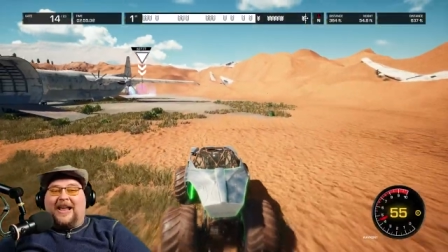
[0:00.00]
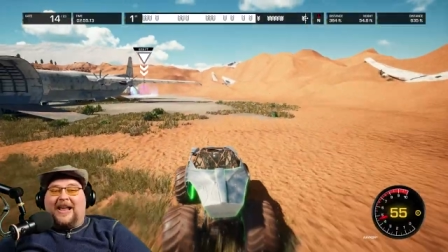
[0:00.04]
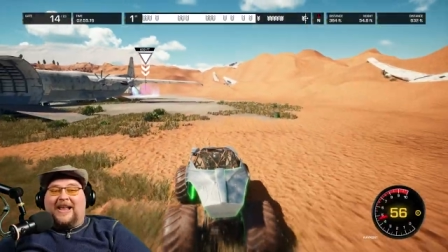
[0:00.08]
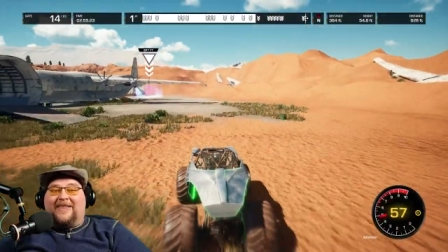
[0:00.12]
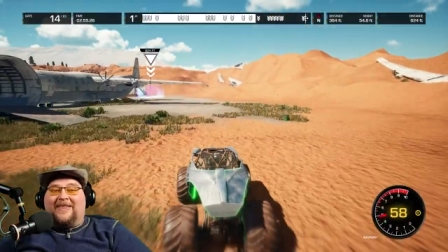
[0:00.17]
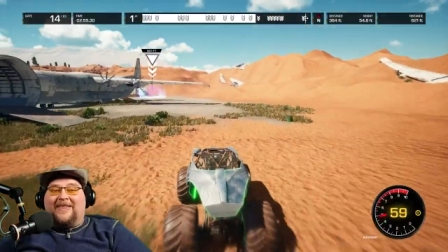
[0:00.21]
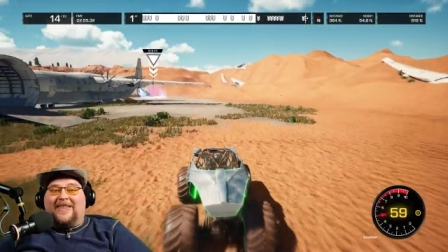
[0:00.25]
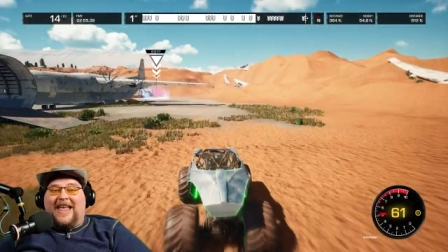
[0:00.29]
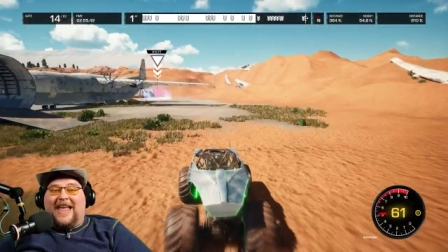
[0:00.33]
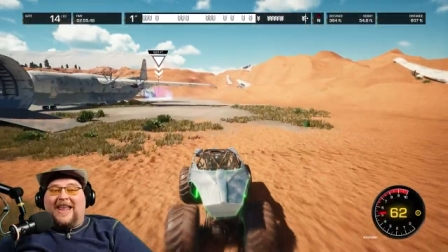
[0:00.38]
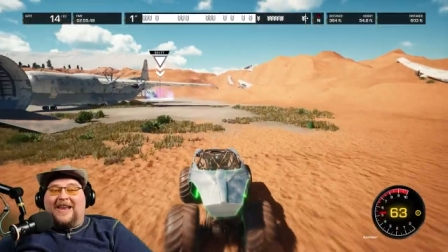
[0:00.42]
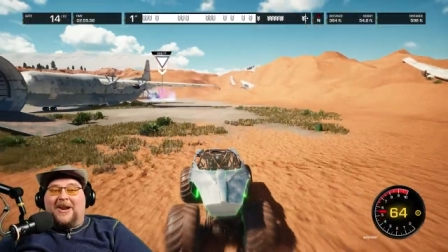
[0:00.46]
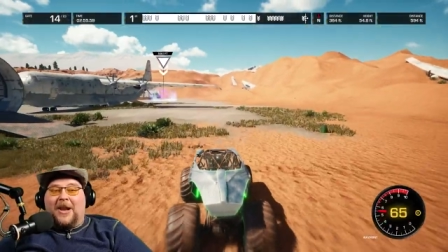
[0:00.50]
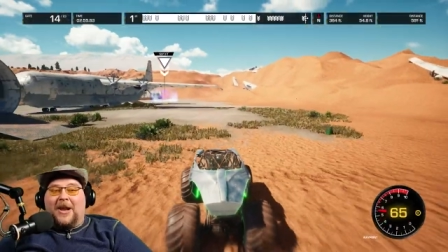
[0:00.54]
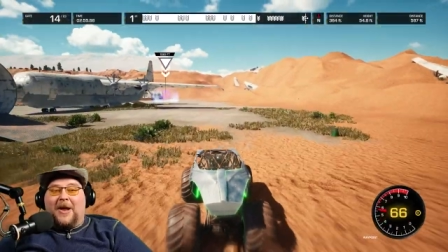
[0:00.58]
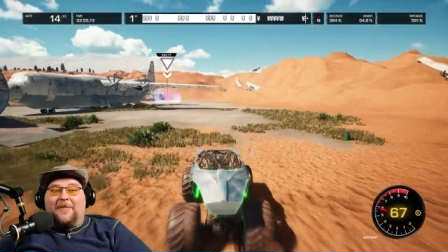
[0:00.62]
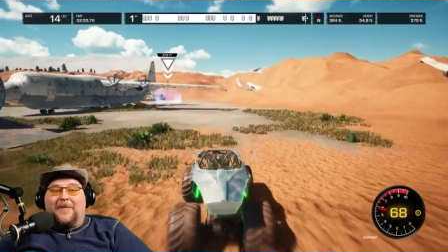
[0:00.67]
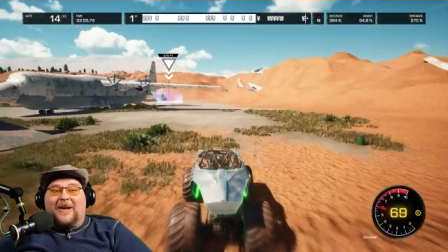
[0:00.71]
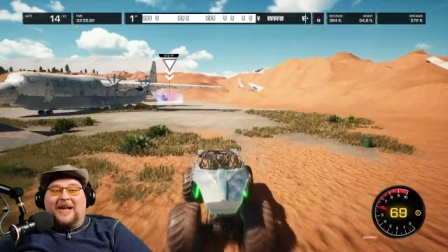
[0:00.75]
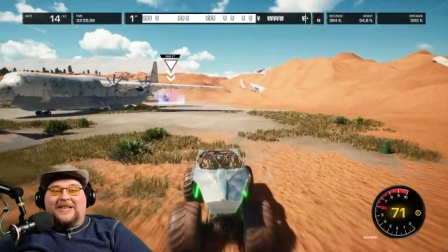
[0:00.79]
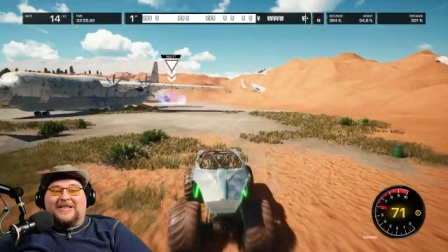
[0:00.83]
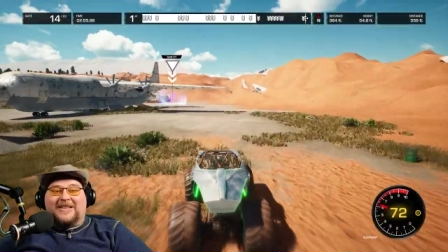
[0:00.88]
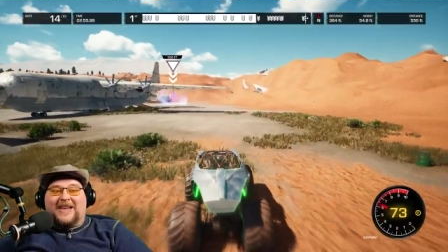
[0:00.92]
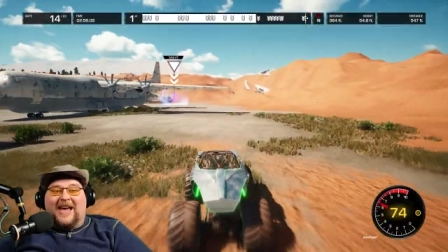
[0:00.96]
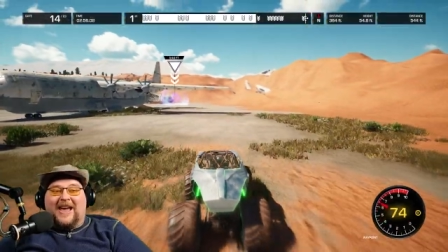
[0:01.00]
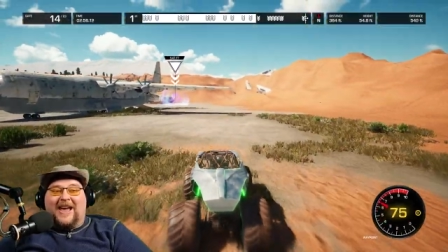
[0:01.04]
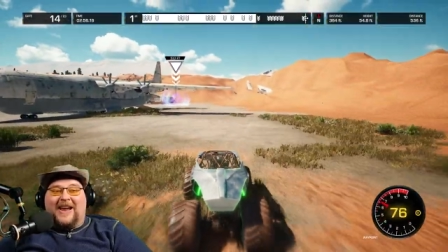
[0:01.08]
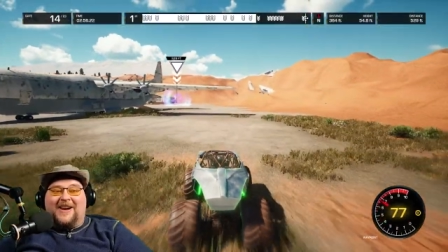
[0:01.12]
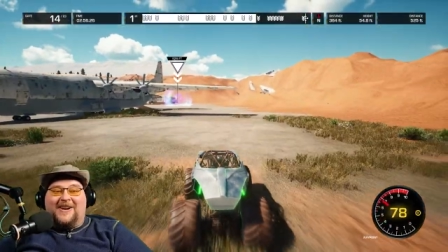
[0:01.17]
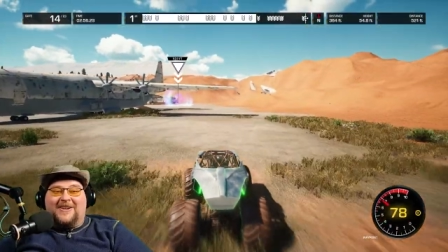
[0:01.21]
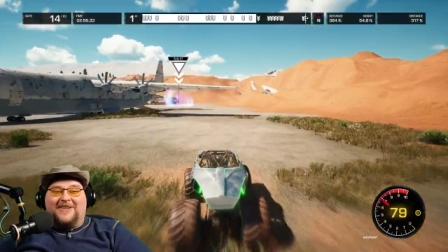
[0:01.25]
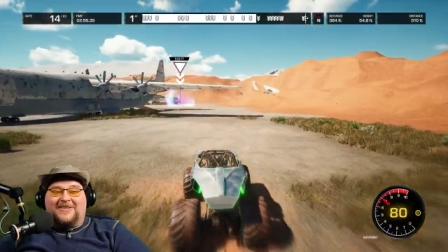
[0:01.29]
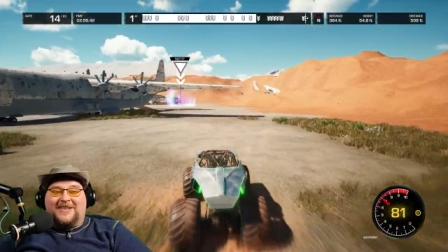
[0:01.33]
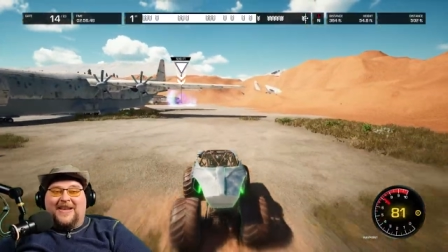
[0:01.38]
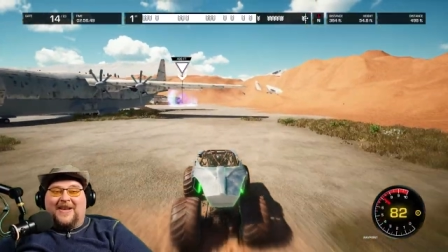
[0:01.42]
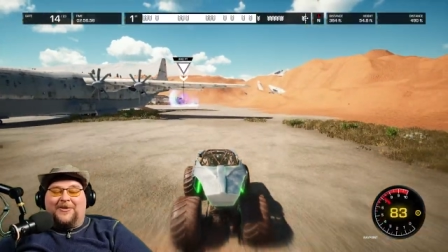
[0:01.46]
I landed on my
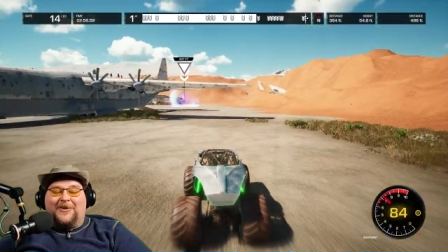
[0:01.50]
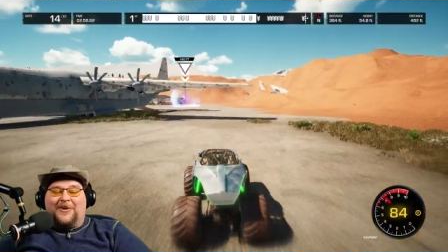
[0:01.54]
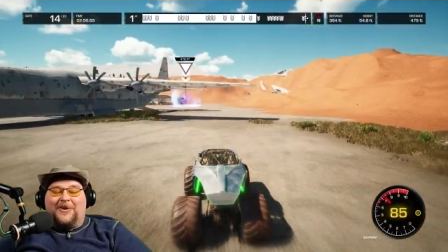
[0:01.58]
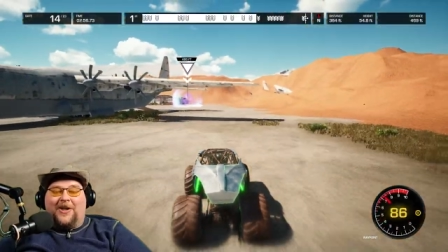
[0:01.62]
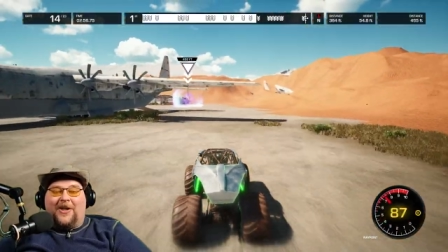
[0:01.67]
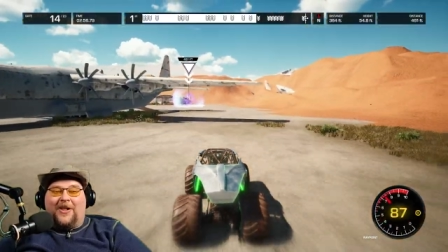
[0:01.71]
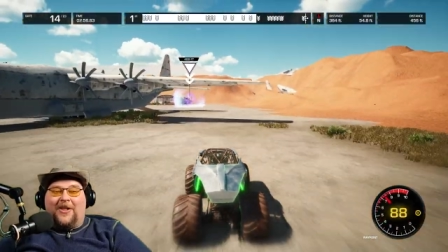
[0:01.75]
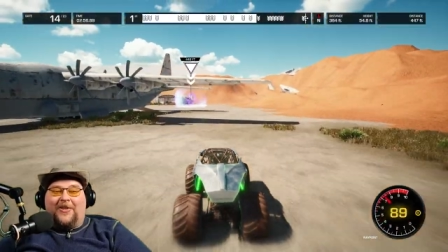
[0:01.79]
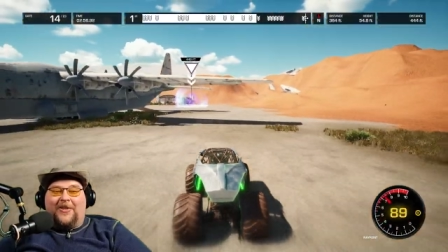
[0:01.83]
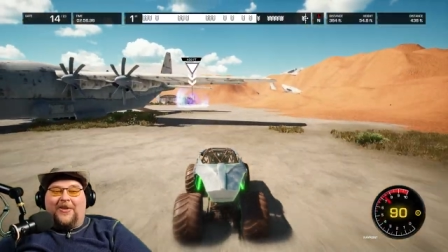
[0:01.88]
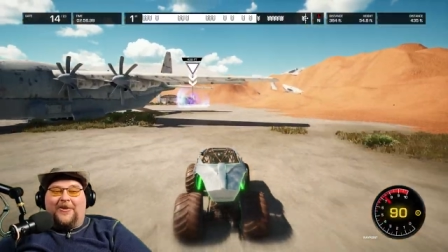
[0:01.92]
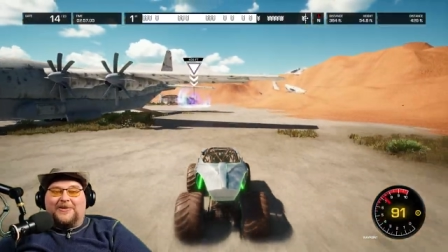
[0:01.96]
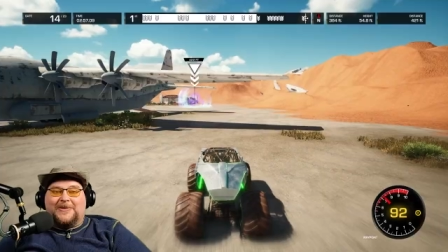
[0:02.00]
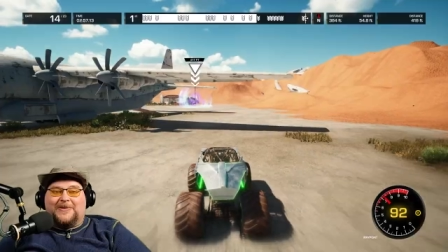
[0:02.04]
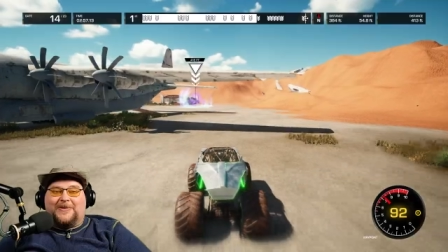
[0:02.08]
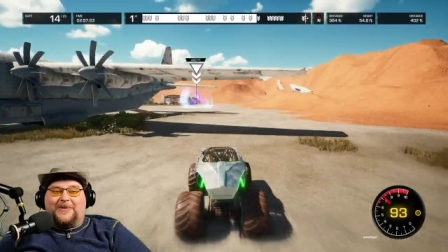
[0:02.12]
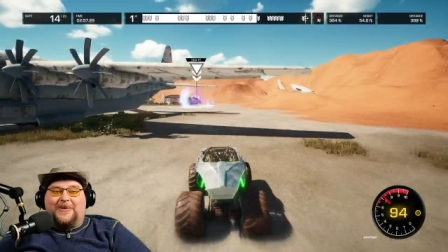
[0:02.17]
tires after all those